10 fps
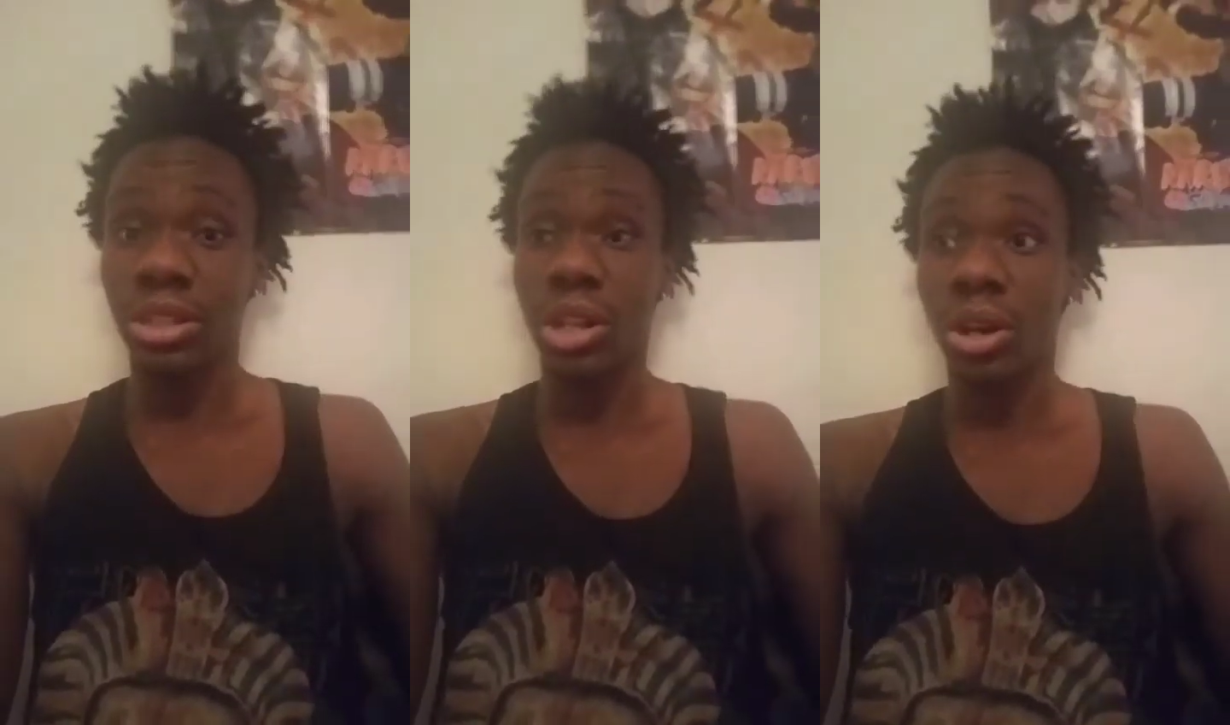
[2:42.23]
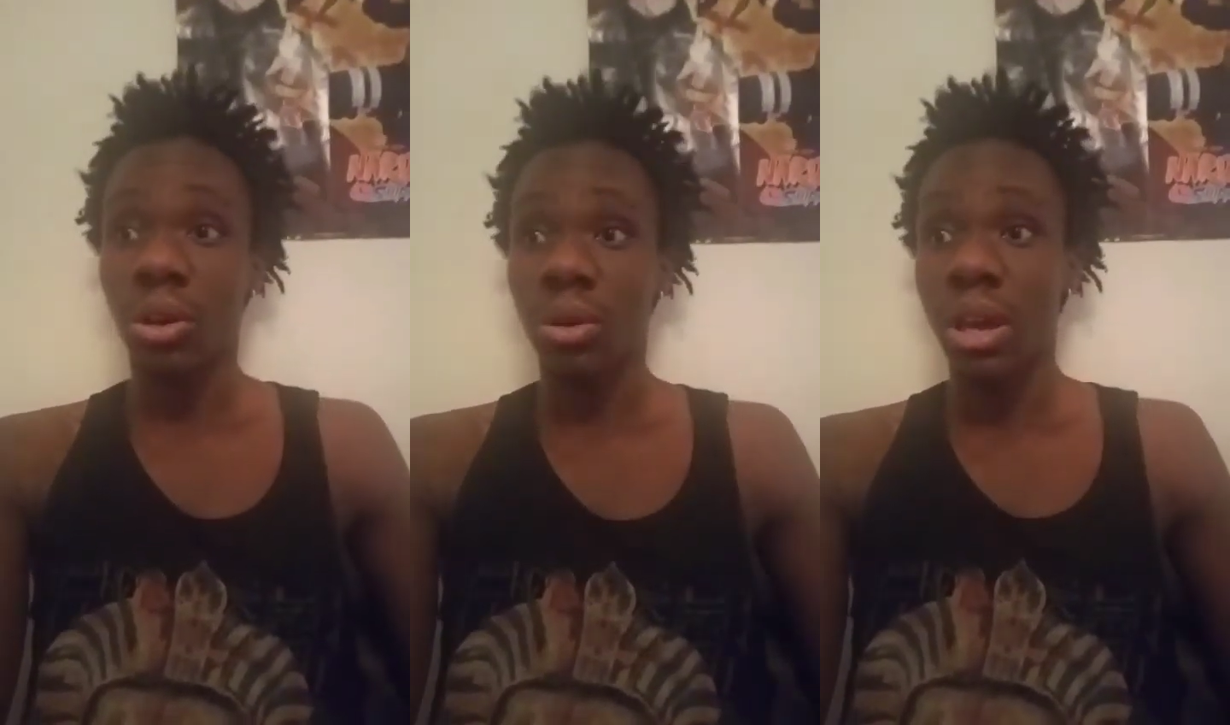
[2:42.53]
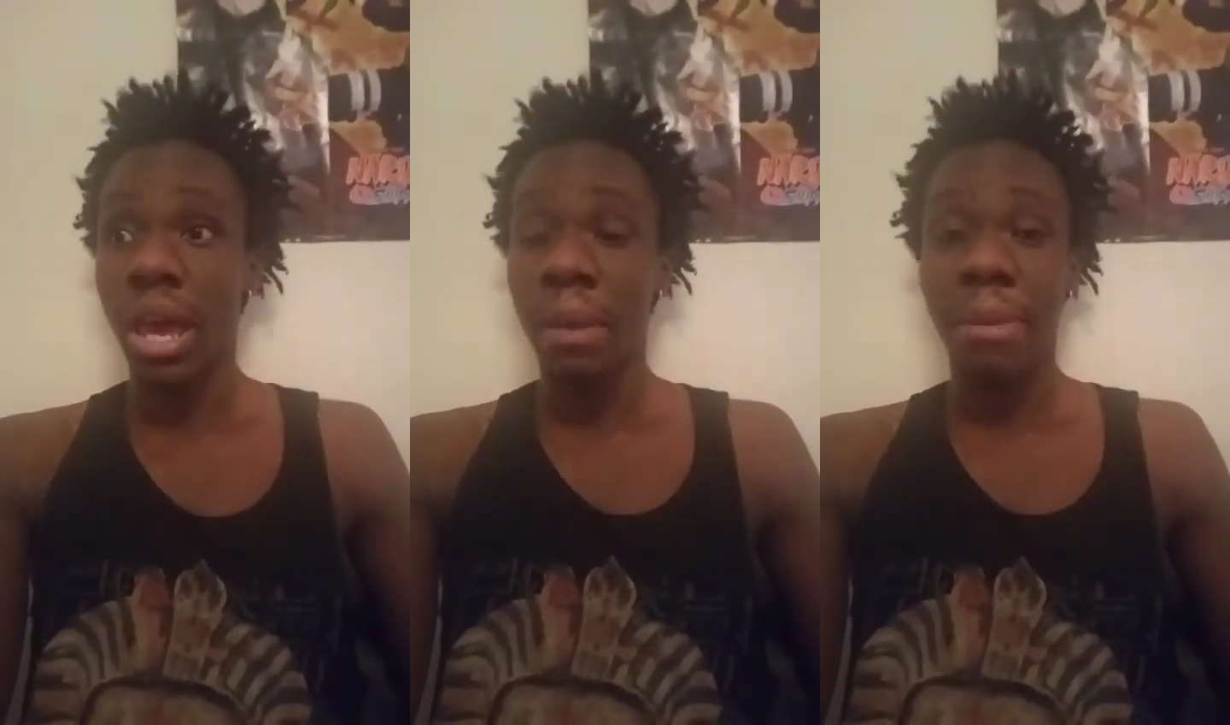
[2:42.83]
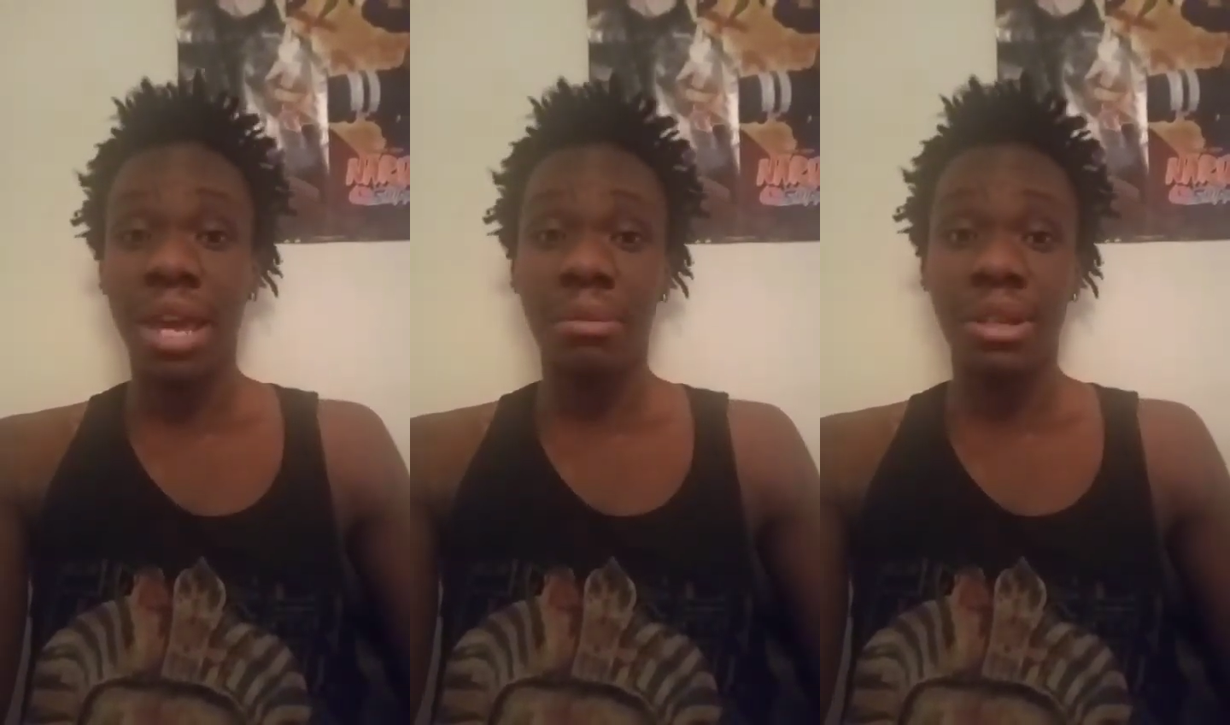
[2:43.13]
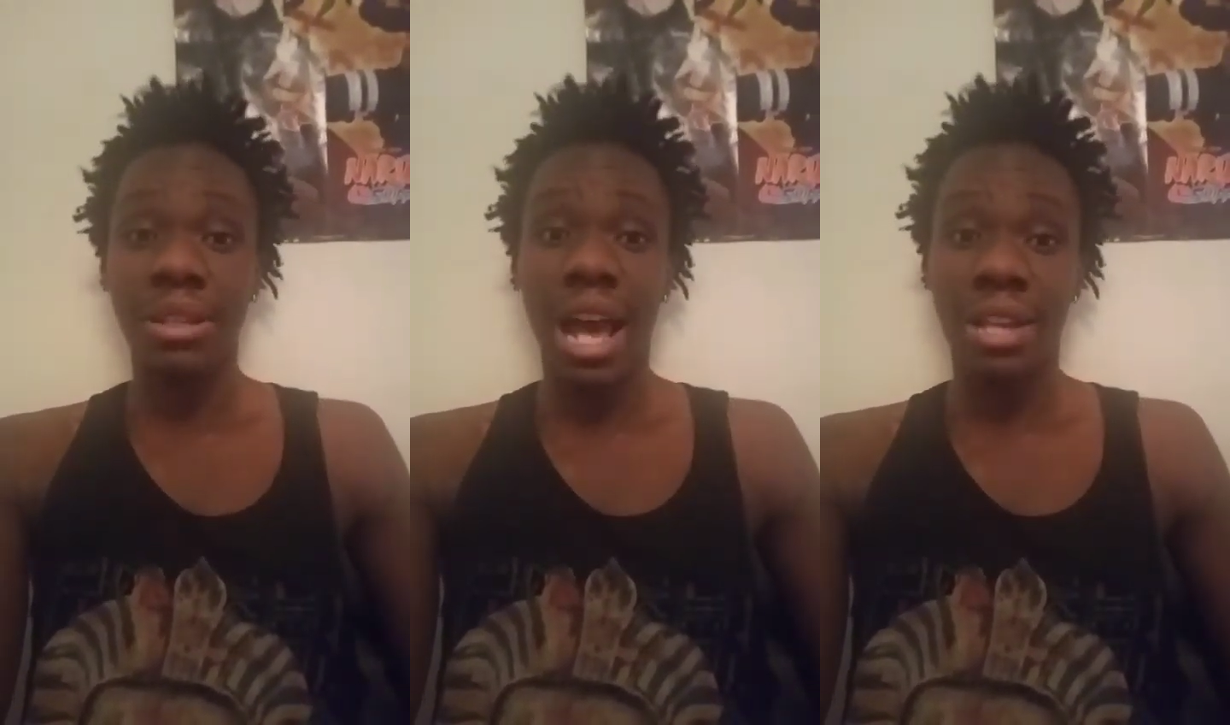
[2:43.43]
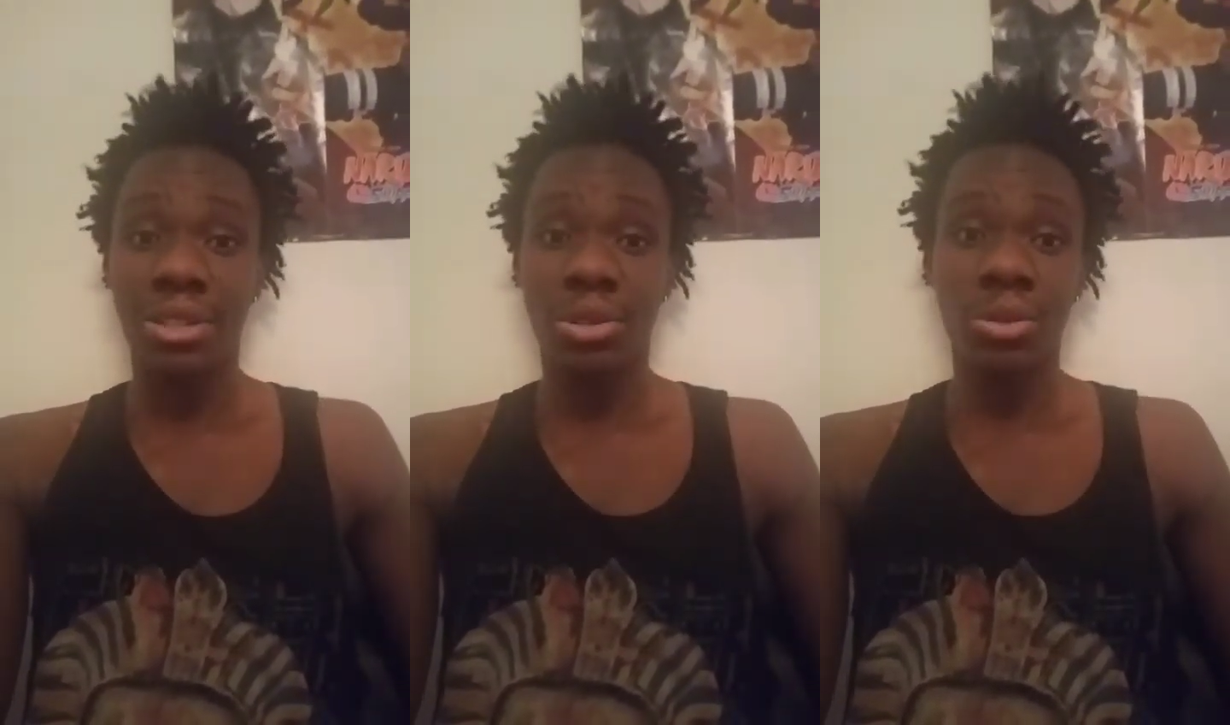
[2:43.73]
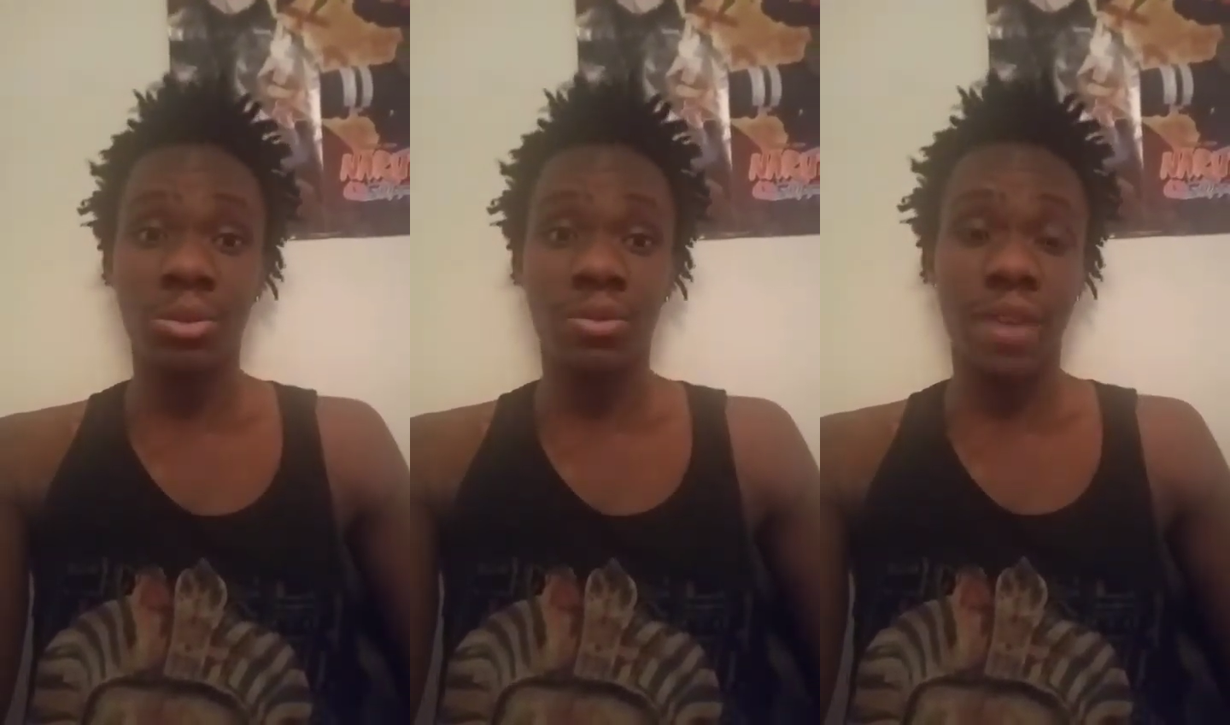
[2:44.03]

You know, maybe Natsu